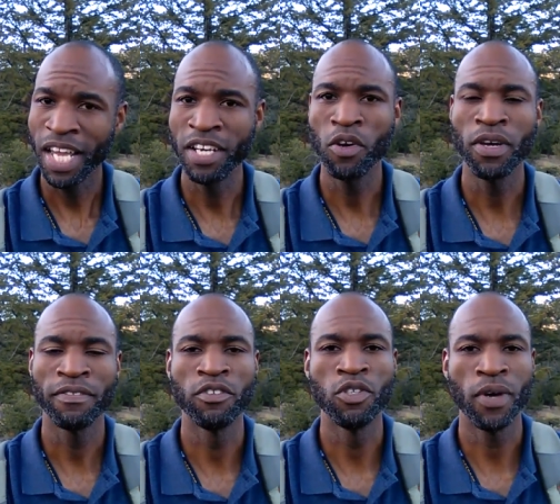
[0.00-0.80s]
I know
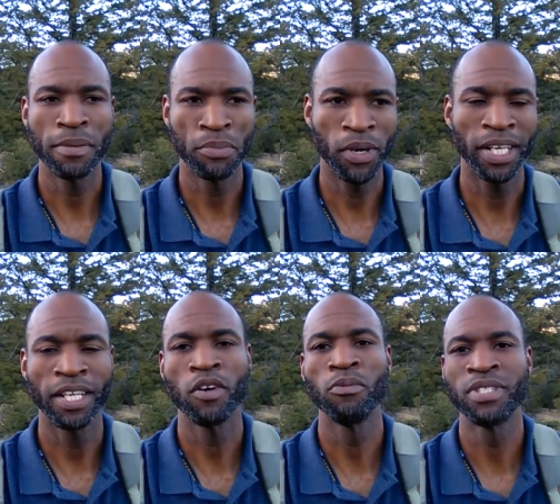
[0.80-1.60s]
if you do a print
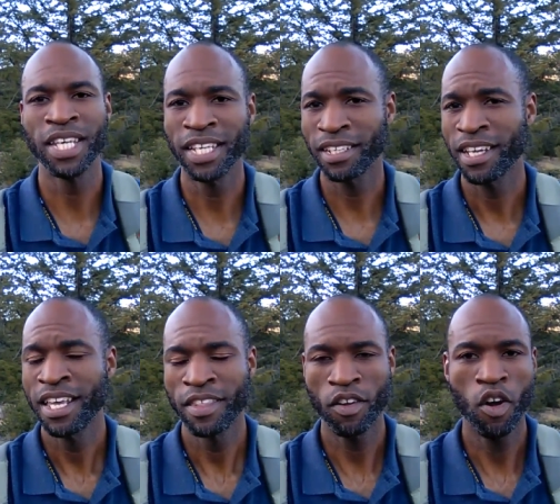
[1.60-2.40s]
at home ticket,
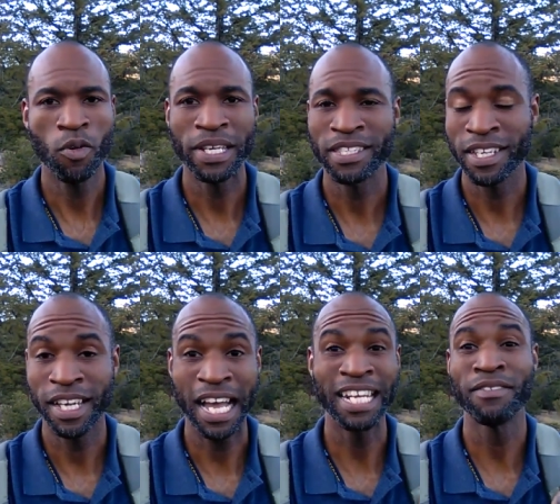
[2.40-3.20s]
they're always
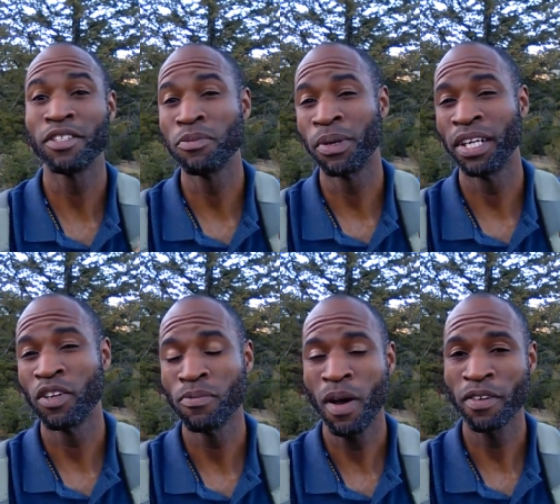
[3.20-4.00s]
saying, I never do
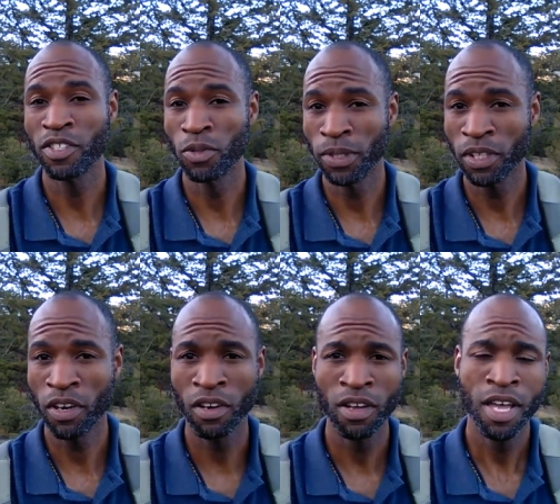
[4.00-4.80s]
print at home, I always do will
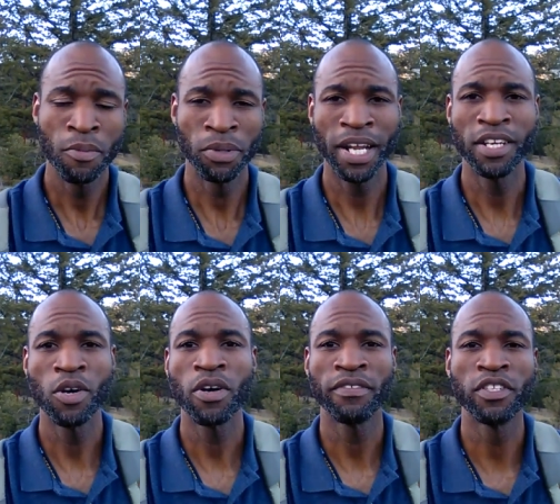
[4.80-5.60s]
call. But I
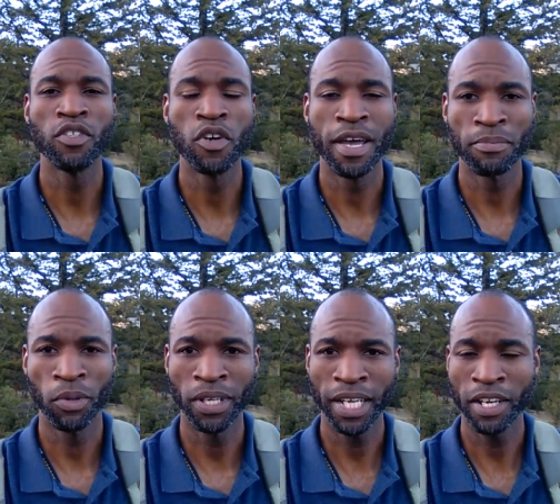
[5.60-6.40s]
know if you do a
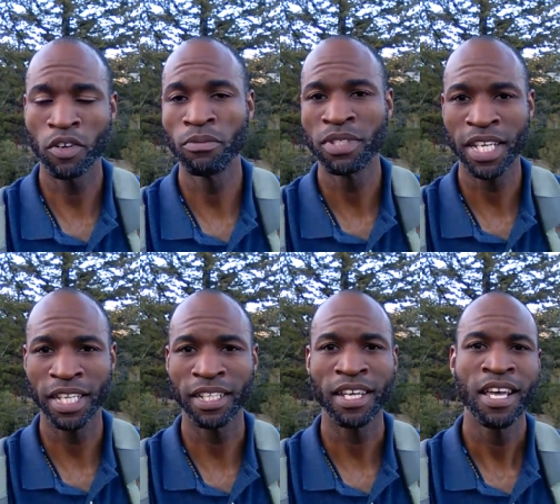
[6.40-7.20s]
print at home
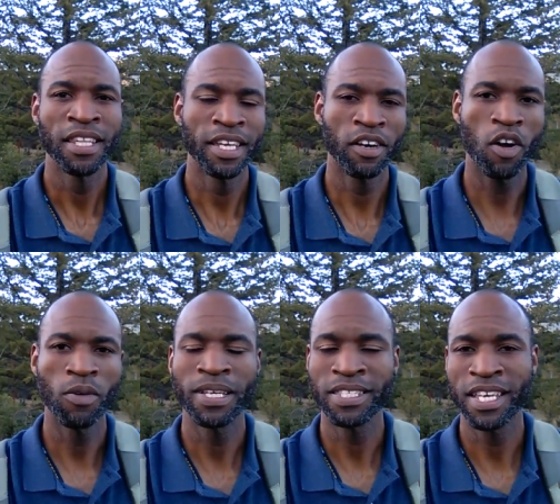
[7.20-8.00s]
ticket, they are
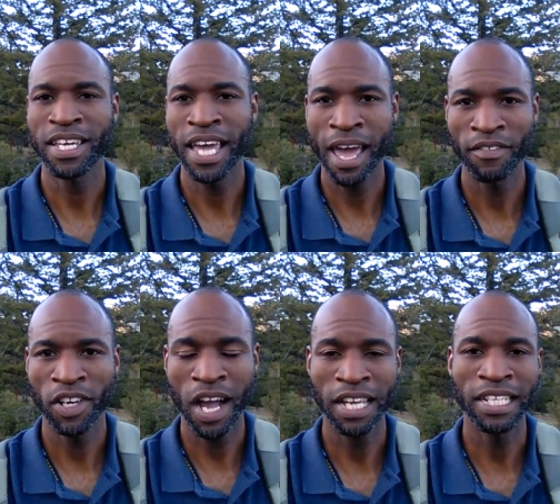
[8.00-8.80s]
always saying, have
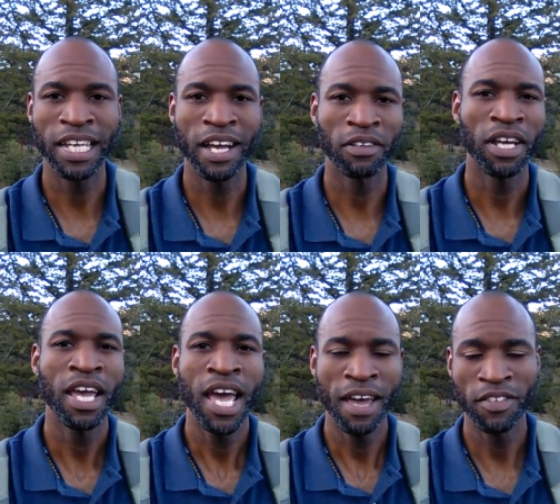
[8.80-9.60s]
your ID out,
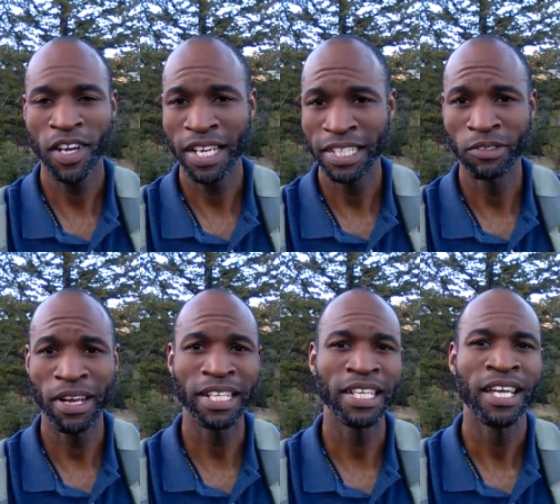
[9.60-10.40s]
have your ID
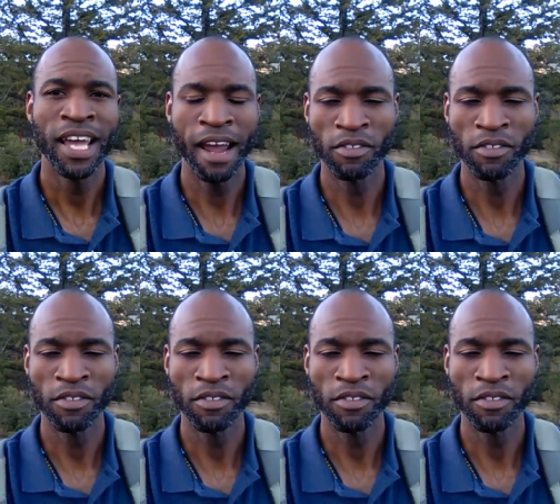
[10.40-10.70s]
ready.